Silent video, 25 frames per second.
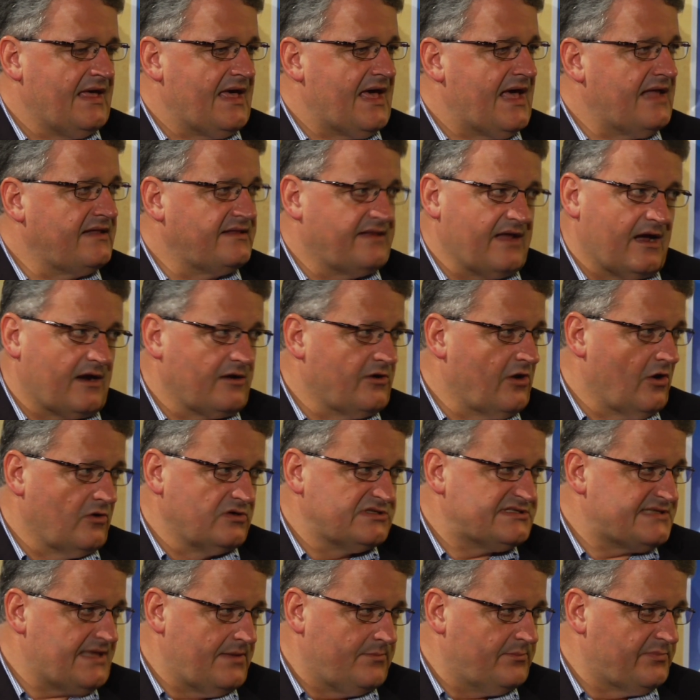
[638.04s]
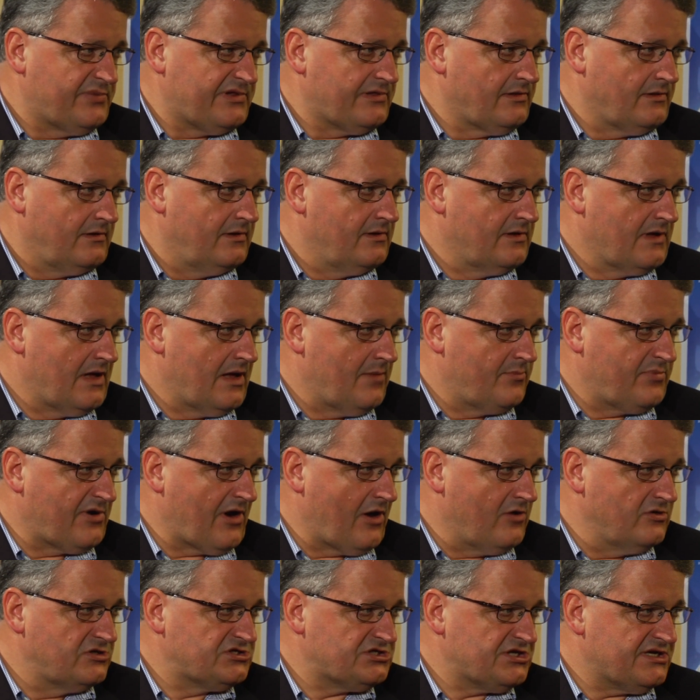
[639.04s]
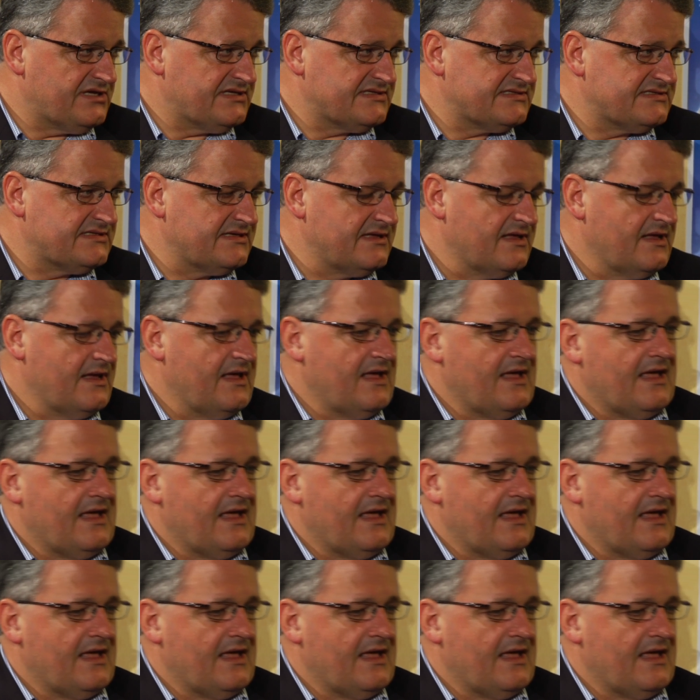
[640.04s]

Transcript: and there are no simple approaches.